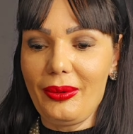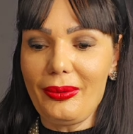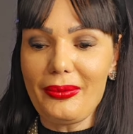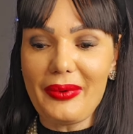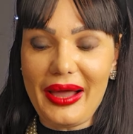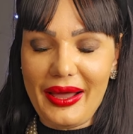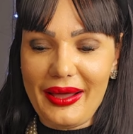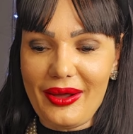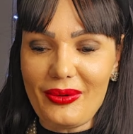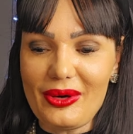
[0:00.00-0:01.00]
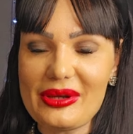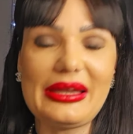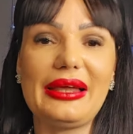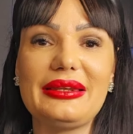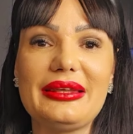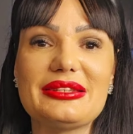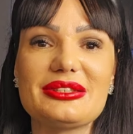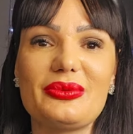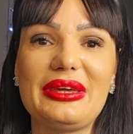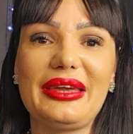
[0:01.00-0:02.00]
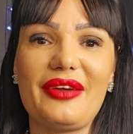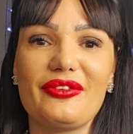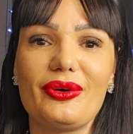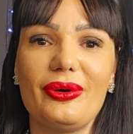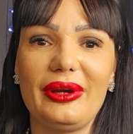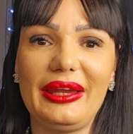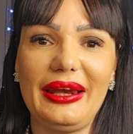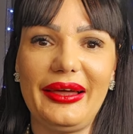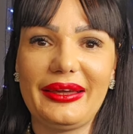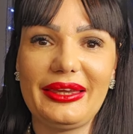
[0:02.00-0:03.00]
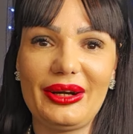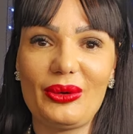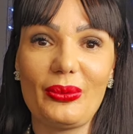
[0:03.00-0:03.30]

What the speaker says: Wow, look at this, we have gorilla here.